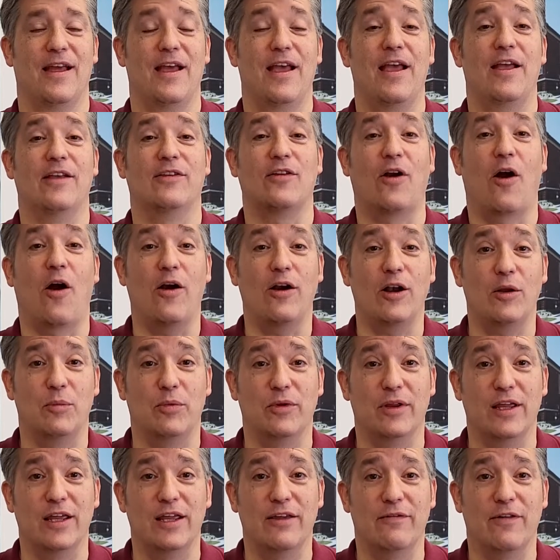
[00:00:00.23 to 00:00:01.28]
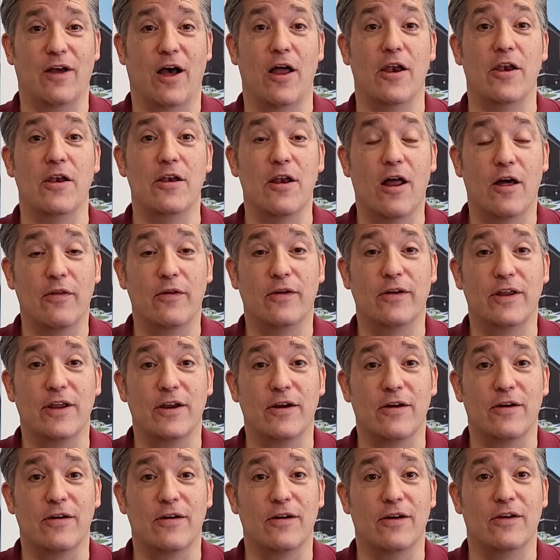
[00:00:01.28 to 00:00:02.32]
It's hard to believe another
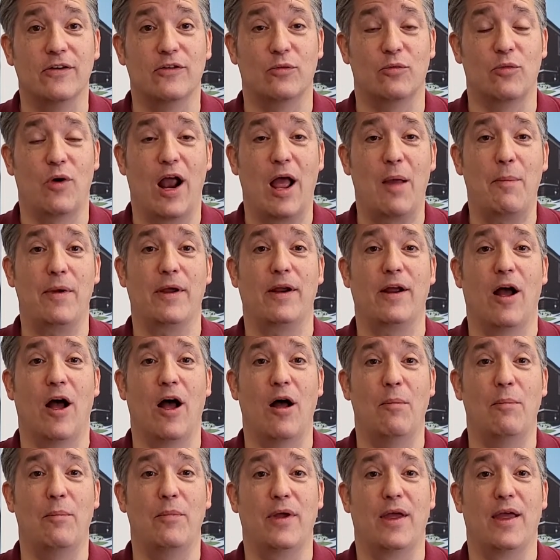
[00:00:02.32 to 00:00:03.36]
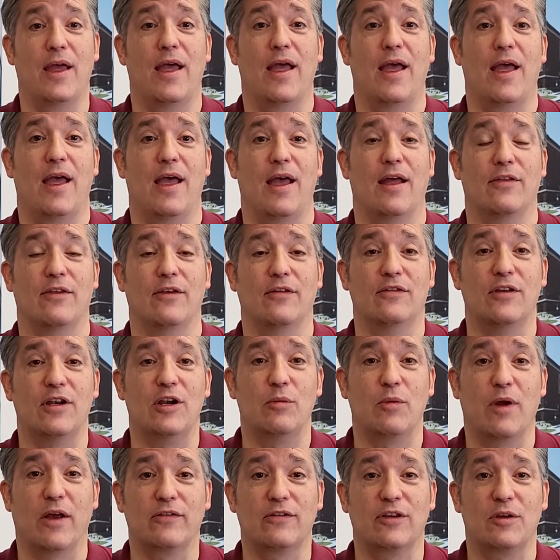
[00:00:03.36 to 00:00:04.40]
year is wrapping up at the City
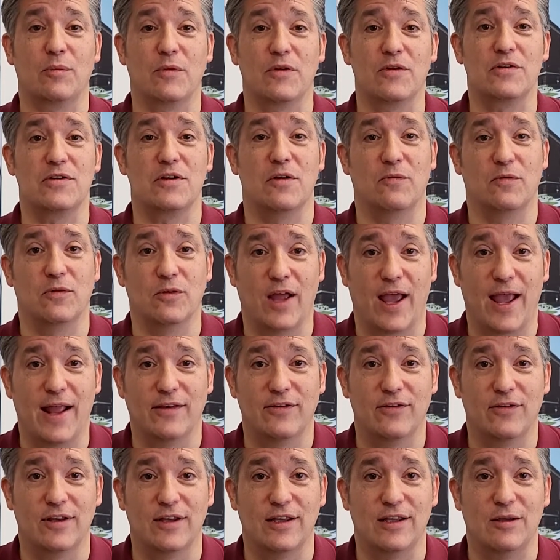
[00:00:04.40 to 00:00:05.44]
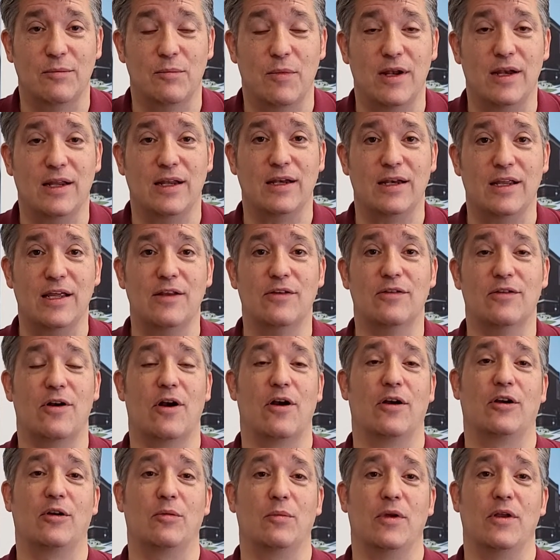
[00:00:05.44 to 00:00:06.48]
Rescue Mission of Lansing, meeting needs in
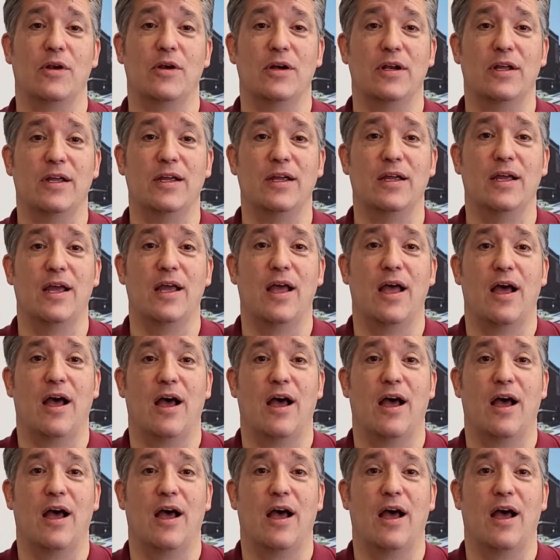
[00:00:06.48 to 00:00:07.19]
our community.